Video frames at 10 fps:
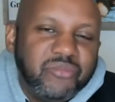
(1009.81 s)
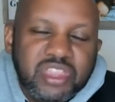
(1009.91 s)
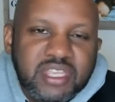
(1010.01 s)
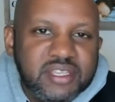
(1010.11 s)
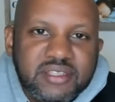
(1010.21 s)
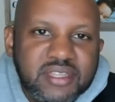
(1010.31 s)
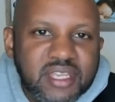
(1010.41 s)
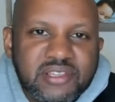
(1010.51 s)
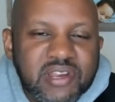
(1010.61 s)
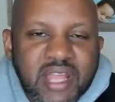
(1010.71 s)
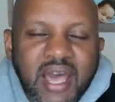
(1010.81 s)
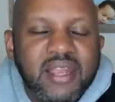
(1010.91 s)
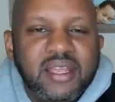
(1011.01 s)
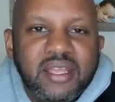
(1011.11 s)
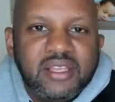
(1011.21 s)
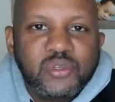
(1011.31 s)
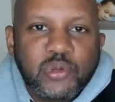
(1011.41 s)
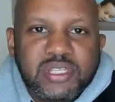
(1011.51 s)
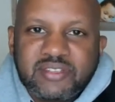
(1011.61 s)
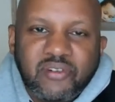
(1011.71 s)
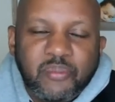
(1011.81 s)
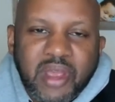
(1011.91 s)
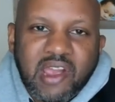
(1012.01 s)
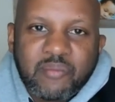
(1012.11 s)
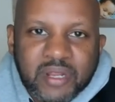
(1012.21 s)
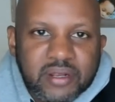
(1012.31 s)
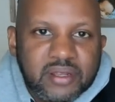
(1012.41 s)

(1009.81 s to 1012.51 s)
These are not sources of empowerment.